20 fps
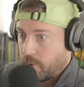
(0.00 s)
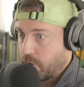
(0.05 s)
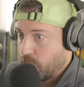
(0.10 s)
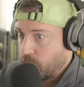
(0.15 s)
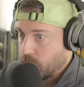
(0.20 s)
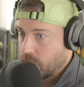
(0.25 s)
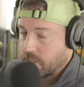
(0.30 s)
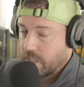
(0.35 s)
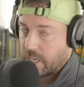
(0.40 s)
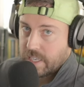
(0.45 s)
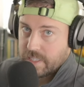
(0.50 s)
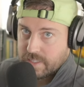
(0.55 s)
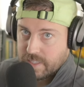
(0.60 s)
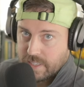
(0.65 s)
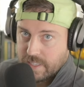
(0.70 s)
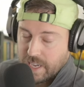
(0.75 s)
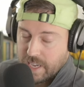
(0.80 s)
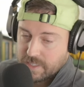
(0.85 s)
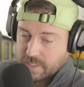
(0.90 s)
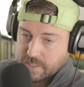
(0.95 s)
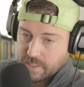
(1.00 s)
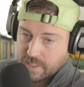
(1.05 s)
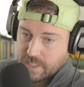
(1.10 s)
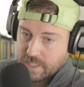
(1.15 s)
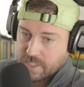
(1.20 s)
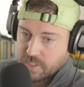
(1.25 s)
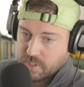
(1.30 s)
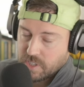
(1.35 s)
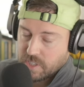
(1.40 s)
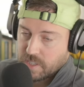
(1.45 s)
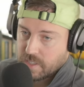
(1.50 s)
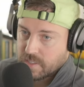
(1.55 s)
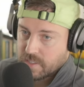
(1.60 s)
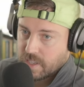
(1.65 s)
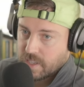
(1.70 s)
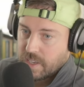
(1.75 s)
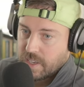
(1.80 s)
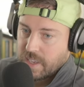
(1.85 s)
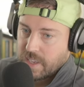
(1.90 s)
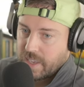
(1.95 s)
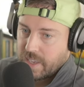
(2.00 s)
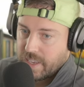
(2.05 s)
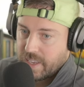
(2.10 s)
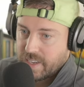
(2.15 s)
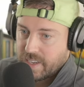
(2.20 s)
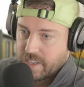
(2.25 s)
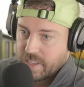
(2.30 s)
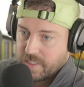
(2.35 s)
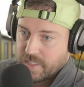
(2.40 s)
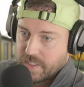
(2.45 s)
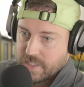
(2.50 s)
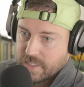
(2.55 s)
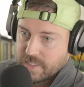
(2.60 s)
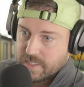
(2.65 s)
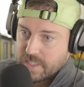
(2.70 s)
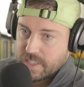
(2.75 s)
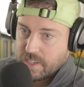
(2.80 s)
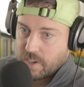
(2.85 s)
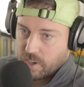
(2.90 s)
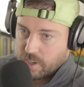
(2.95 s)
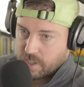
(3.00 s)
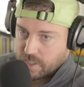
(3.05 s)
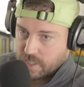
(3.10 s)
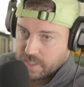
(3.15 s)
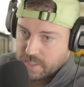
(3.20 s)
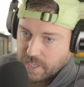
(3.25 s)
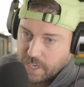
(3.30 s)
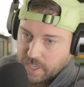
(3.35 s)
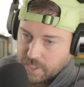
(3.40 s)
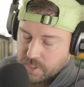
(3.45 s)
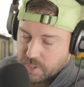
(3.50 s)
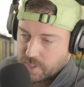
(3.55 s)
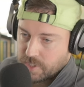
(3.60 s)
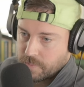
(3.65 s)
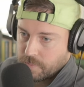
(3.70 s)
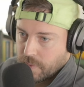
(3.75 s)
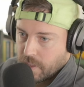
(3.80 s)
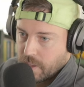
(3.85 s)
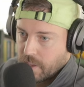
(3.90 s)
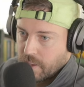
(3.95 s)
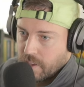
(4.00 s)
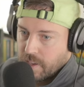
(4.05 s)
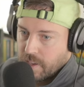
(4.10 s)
You will not see gasoline engines in this e architecture.